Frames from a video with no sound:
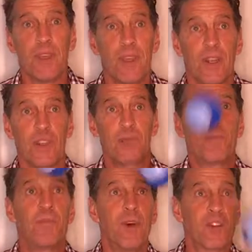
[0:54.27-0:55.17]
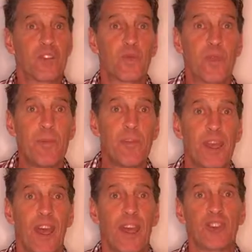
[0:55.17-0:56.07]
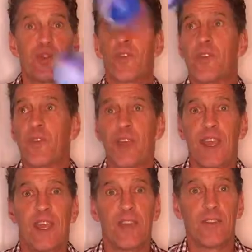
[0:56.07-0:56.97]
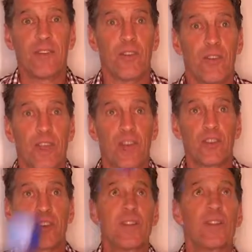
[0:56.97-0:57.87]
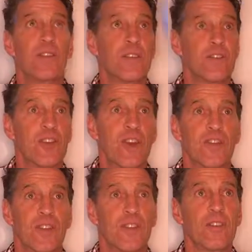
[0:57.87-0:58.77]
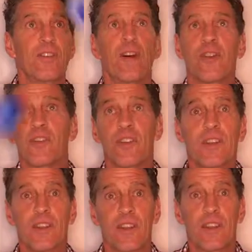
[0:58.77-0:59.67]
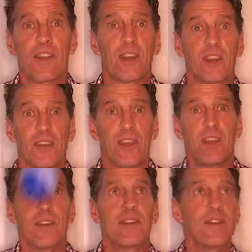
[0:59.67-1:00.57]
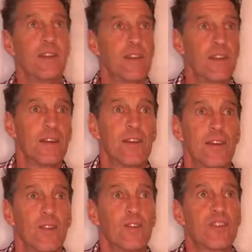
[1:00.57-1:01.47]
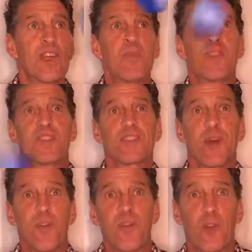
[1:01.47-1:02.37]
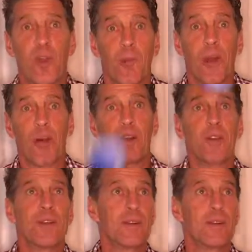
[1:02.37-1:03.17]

And it's a sweeping action with your hand. You're catching it, tossing it, catching it. Keep this up for about